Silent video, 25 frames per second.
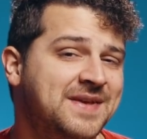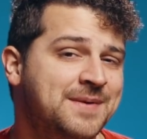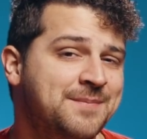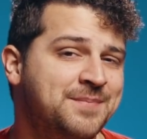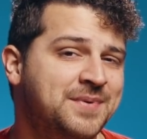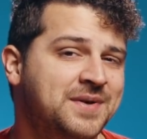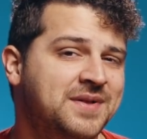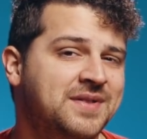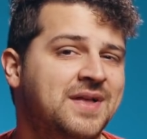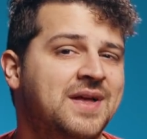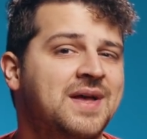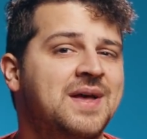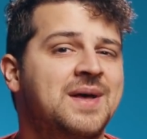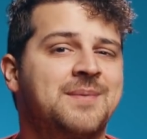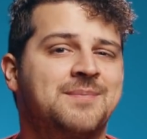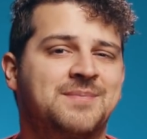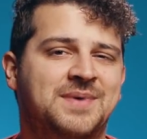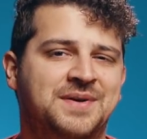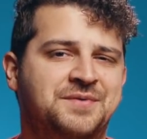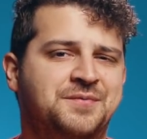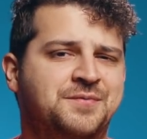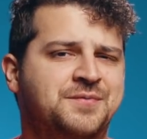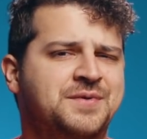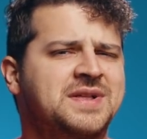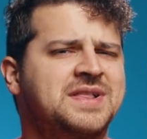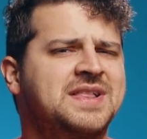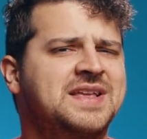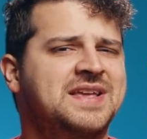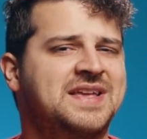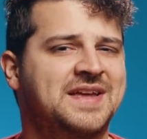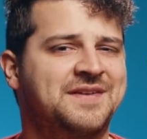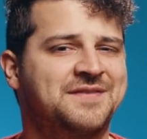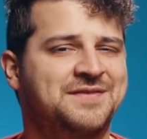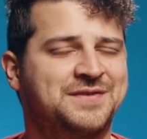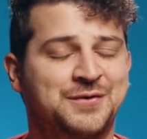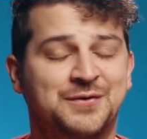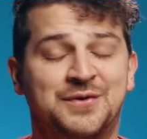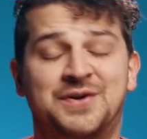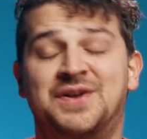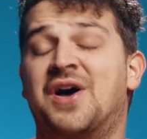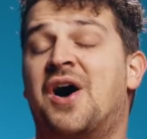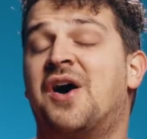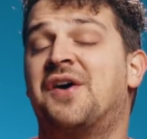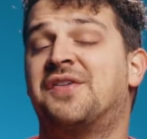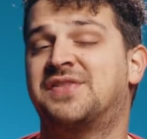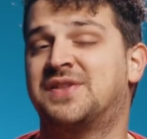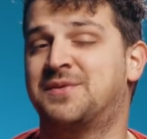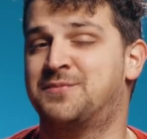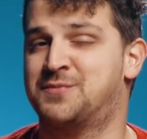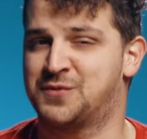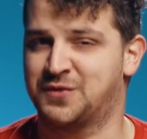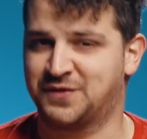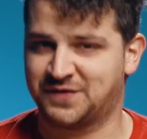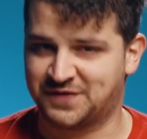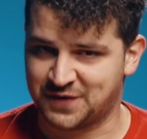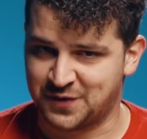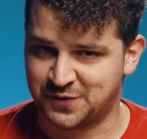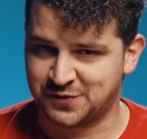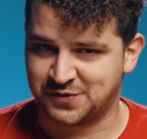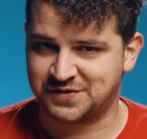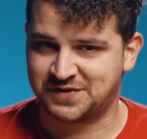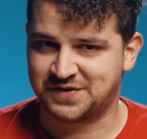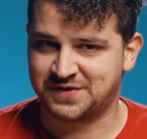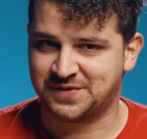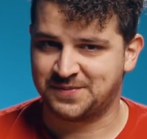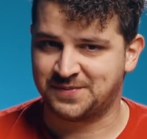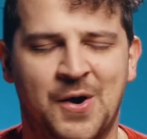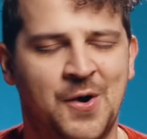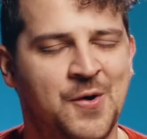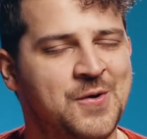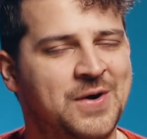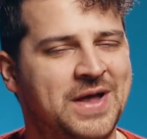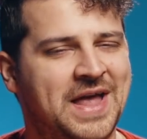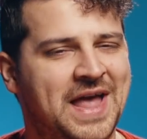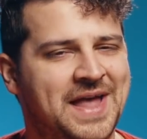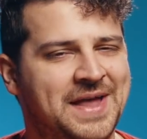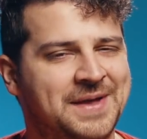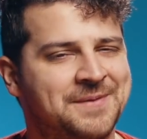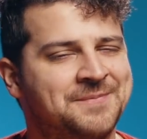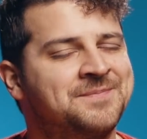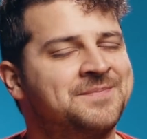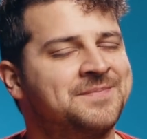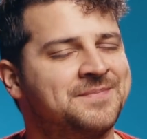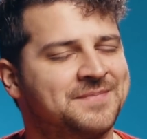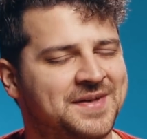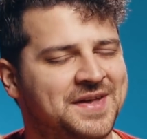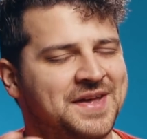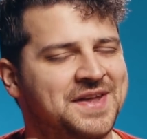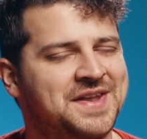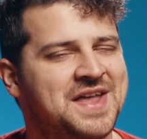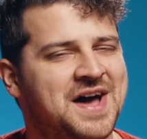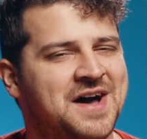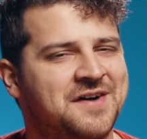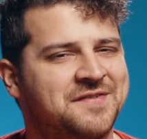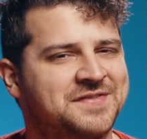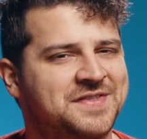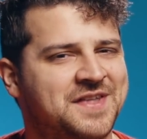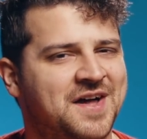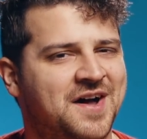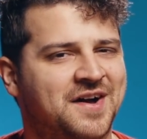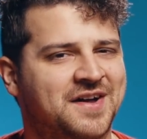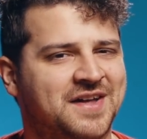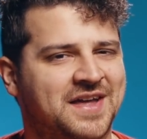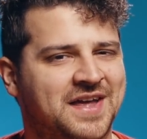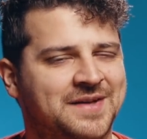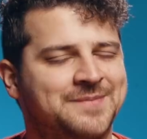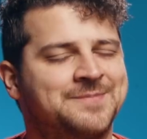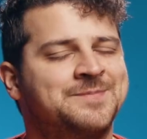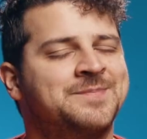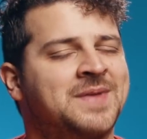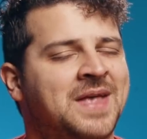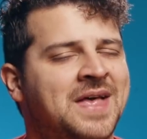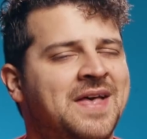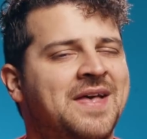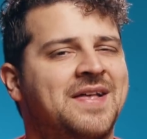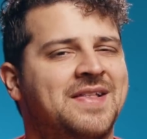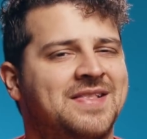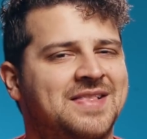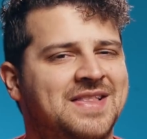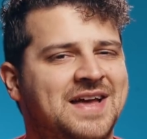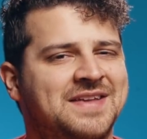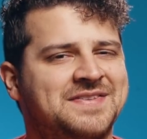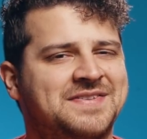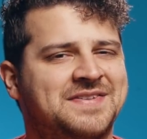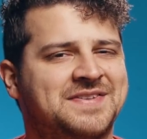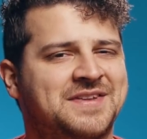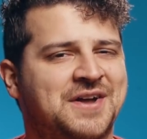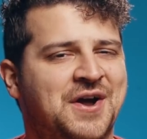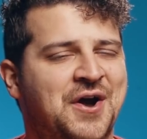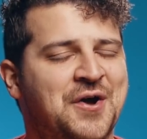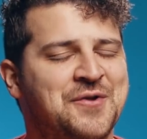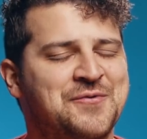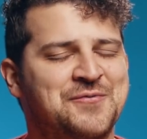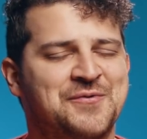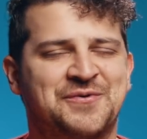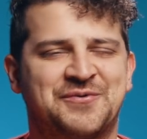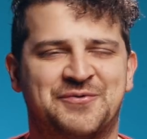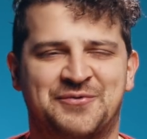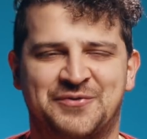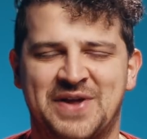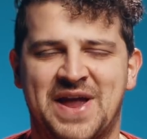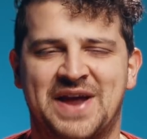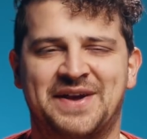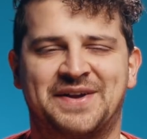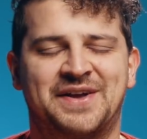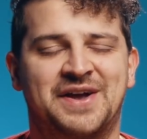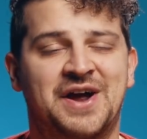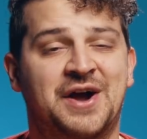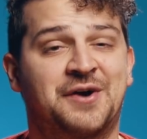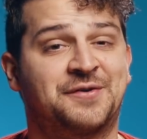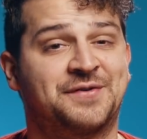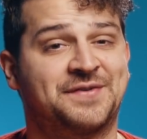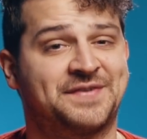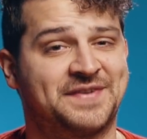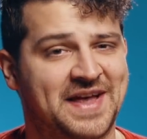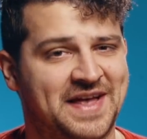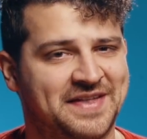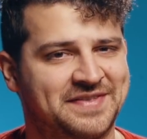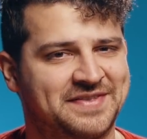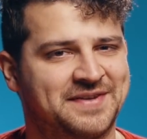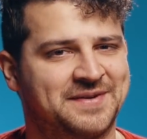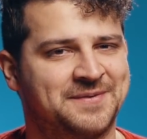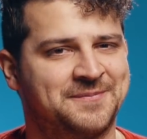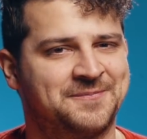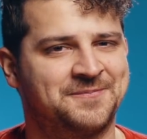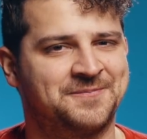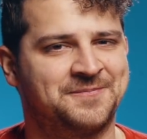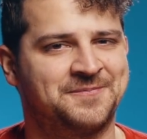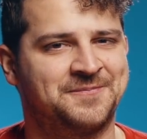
simple but really gives you an awesome result. Okay, enough talking. Let's start with creating our set.